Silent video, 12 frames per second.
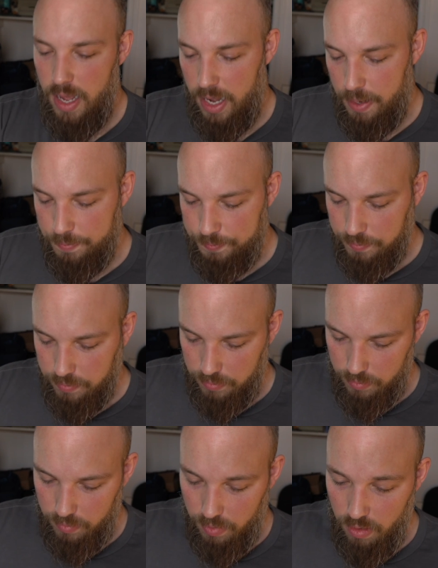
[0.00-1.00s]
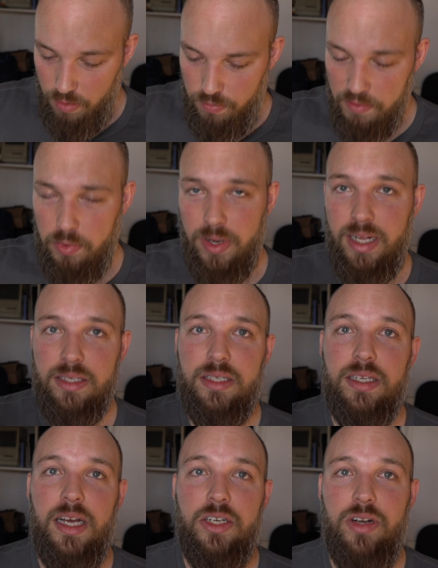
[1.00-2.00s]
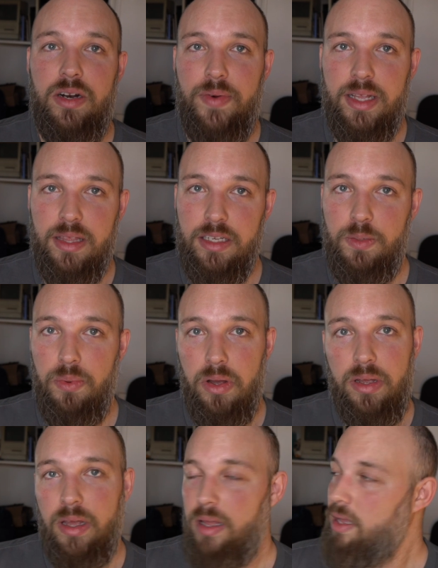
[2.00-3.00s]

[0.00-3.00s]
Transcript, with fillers: Um, for everyone else, I tried to write this book.